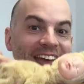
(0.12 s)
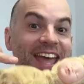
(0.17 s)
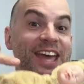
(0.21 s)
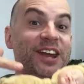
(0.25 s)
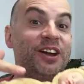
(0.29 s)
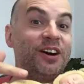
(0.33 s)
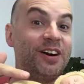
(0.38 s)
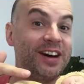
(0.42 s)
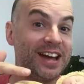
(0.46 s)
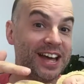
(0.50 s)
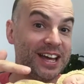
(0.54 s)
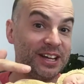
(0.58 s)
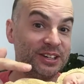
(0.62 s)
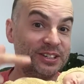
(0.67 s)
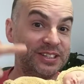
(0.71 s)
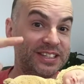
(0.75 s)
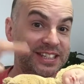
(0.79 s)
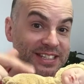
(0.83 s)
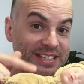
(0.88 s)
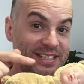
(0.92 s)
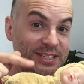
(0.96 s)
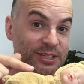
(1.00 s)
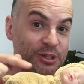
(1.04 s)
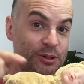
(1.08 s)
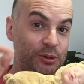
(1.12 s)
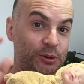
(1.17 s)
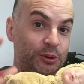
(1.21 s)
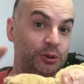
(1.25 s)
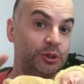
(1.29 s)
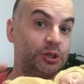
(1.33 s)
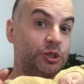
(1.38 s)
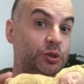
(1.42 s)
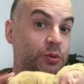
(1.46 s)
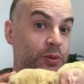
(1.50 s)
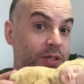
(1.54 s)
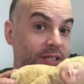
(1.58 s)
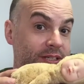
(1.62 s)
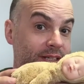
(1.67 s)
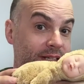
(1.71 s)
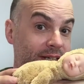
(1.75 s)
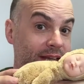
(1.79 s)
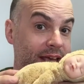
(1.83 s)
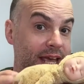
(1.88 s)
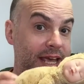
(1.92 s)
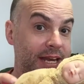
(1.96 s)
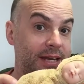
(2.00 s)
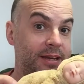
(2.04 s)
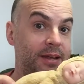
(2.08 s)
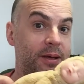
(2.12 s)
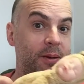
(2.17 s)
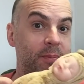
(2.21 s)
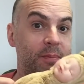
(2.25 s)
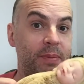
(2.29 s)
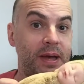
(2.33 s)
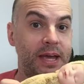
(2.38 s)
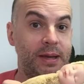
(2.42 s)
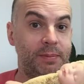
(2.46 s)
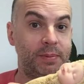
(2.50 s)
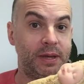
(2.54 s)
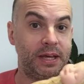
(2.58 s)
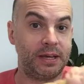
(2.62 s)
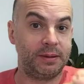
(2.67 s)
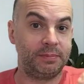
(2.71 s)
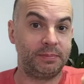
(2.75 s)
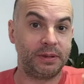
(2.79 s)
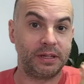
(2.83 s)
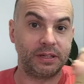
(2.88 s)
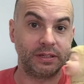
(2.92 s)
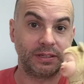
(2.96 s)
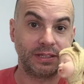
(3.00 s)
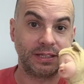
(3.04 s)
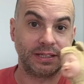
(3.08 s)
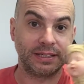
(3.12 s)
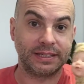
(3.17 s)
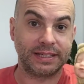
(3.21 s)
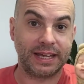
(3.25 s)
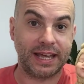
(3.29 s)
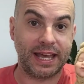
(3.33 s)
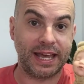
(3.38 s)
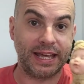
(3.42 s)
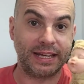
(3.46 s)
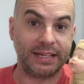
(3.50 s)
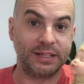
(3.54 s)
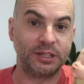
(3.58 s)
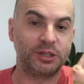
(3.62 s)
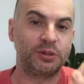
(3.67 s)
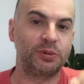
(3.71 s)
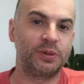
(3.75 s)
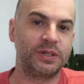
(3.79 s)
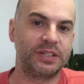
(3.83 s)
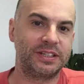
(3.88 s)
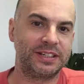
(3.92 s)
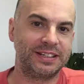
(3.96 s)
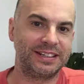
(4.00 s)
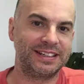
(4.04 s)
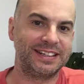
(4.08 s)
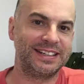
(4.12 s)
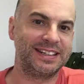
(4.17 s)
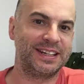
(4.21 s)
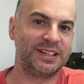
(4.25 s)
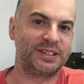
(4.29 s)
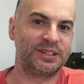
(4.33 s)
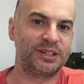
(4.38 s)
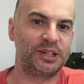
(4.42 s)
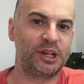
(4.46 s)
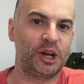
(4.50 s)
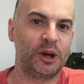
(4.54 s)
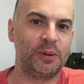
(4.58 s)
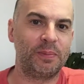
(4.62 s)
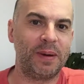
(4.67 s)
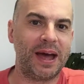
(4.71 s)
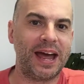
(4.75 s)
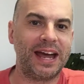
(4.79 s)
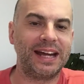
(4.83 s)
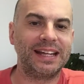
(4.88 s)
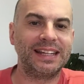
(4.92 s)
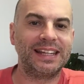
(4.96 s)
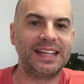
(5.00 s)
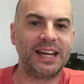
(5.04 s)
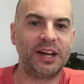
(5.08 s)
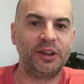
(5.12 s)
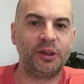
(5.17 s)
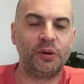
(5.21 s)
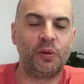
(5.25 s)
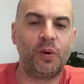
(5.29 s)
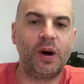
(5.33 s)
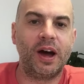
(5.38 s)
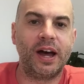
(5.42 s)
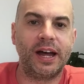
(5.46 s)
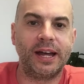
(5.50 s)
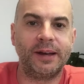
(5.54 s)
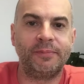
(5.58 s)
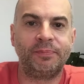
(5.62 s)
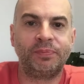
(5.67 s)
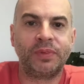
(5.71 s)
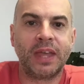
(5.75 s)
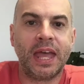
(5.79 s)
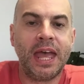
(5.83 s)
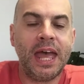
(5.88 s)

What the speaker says: In our house, this is called twisted head baby because its head is twisted and doesn't go back the other way.